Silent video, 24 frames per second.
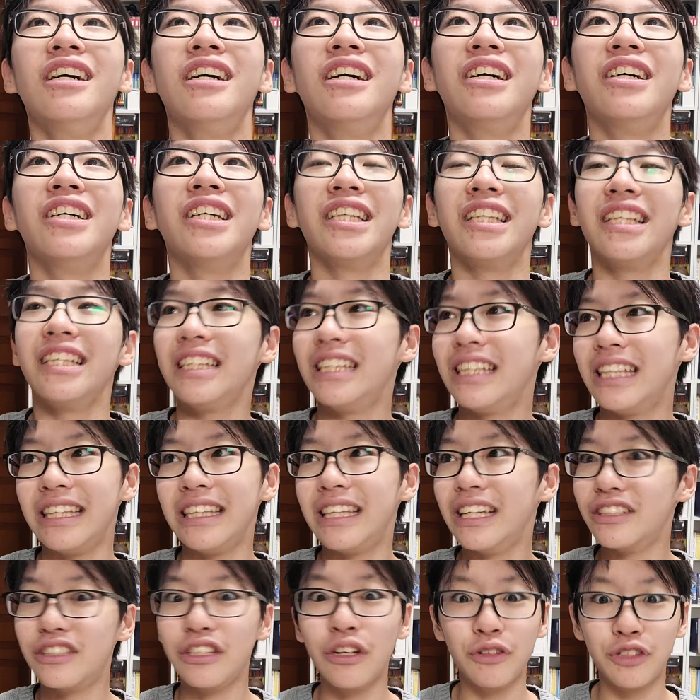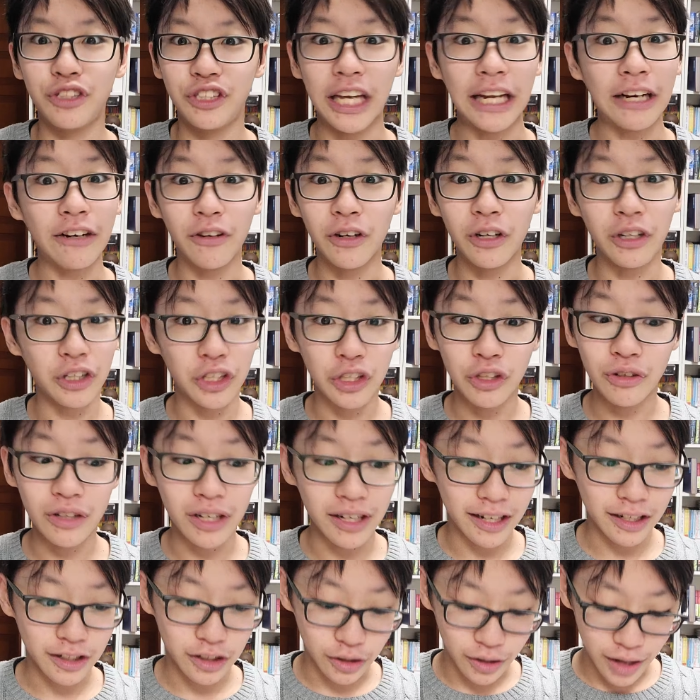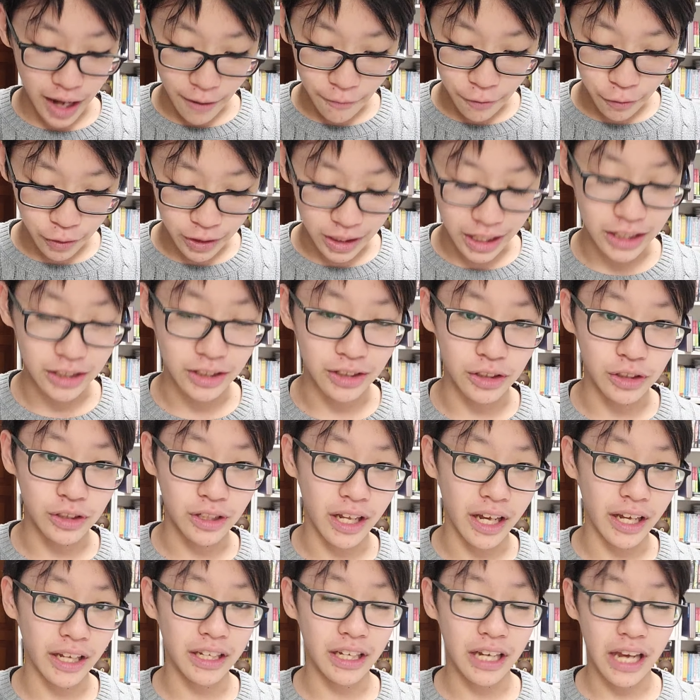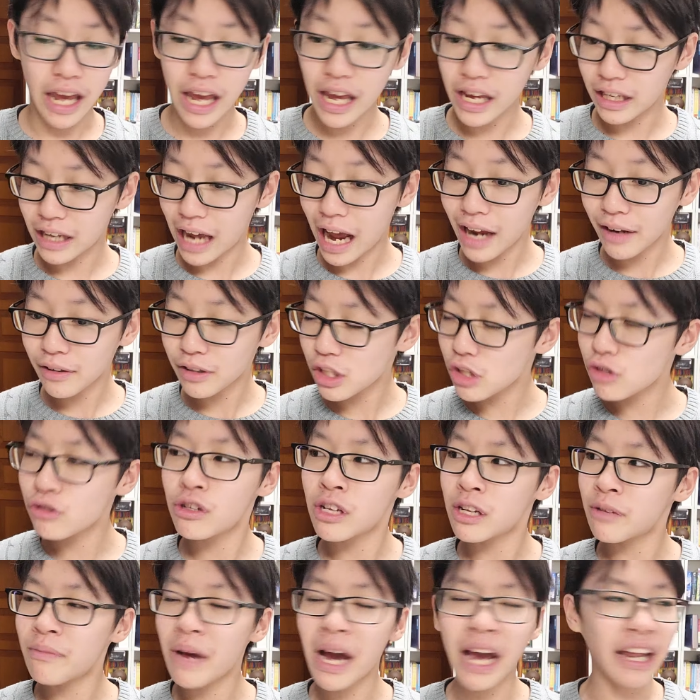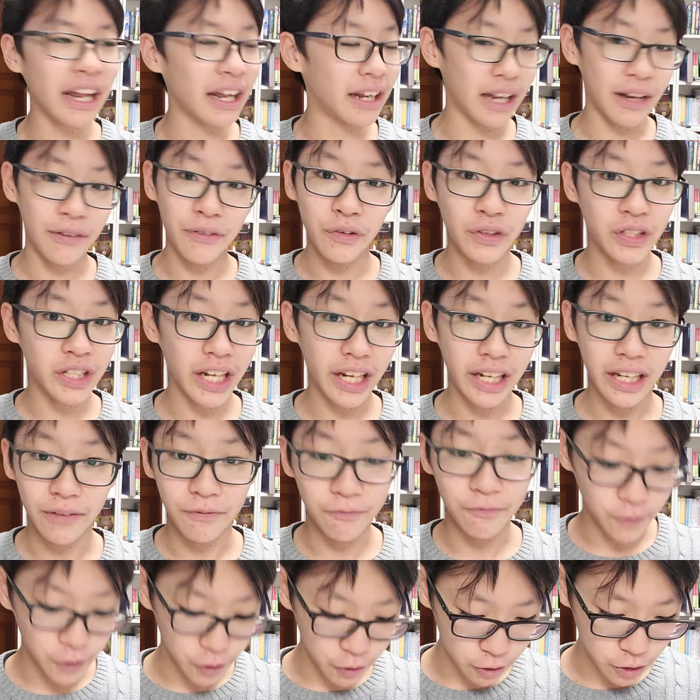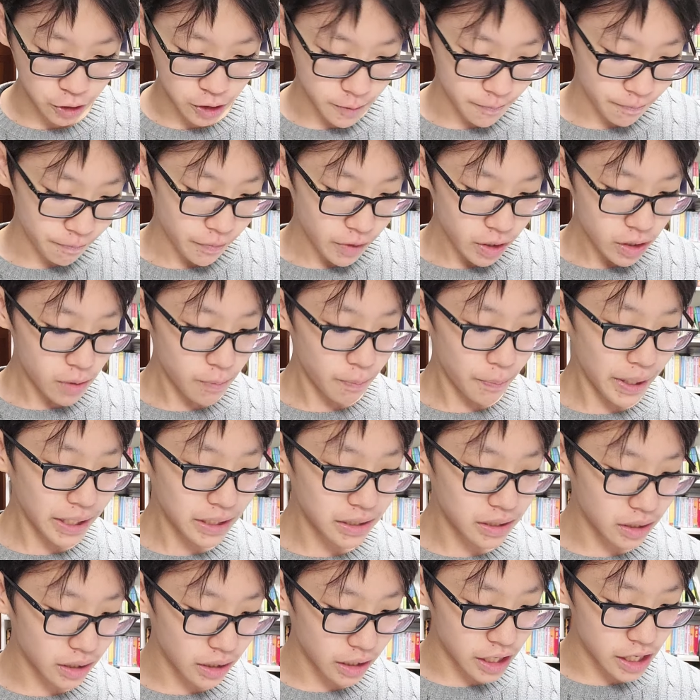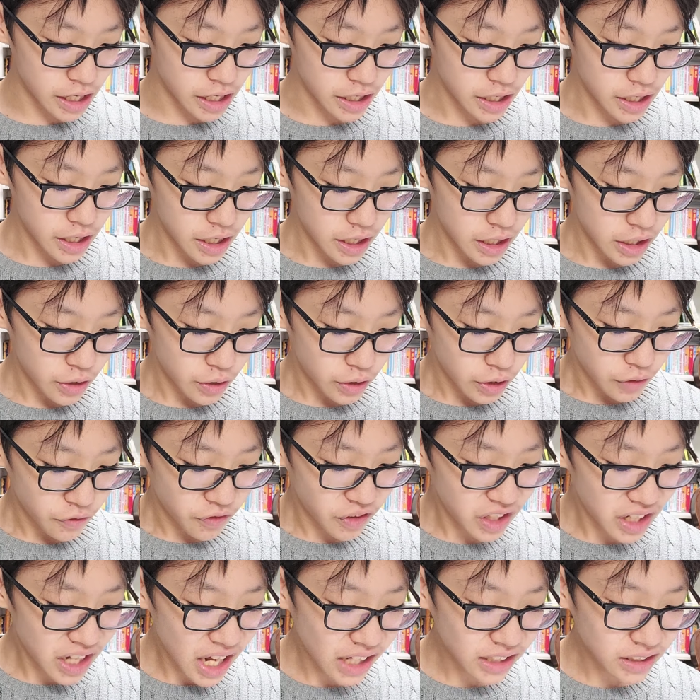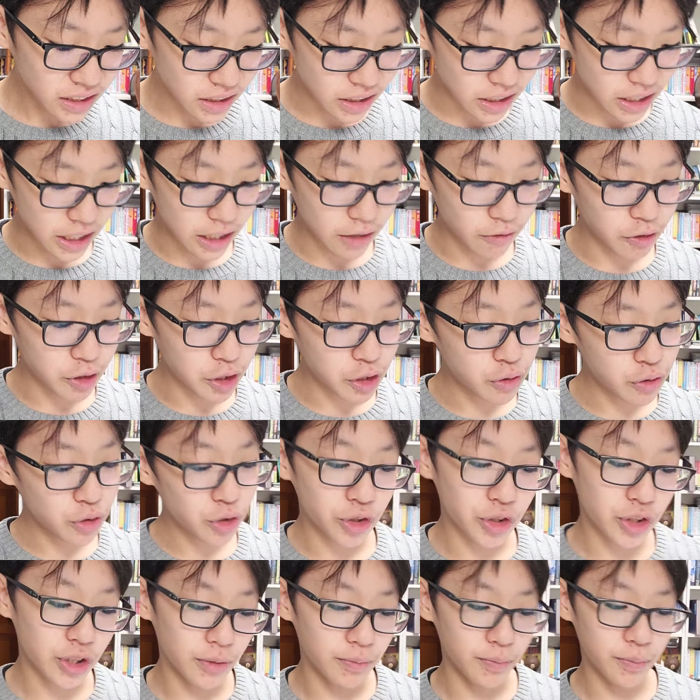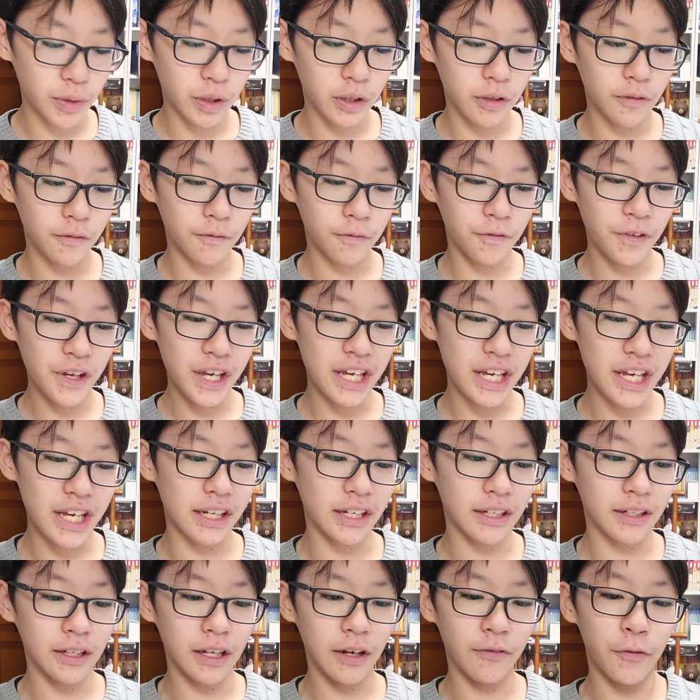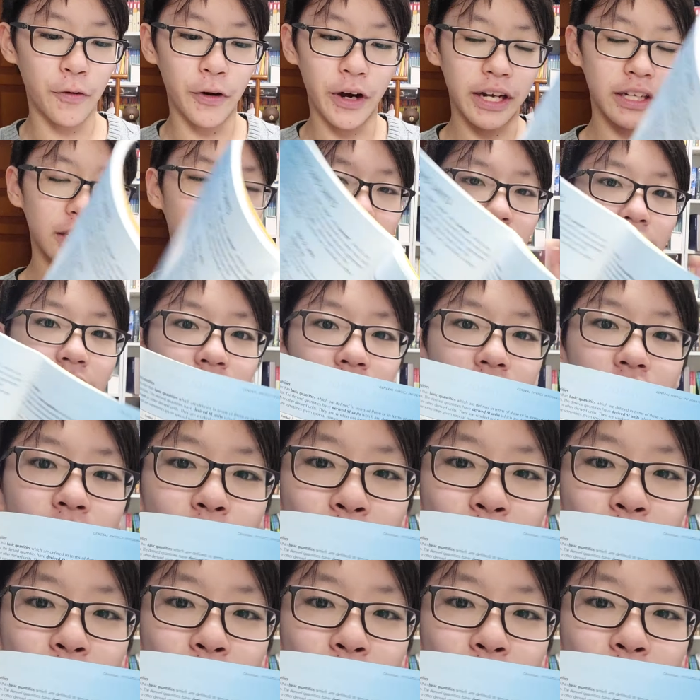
there's no general unit, so everyone has to like, hey, I'm using mine, and everyone's get confused. So basically, velocity, we use the symbol V for x, and here are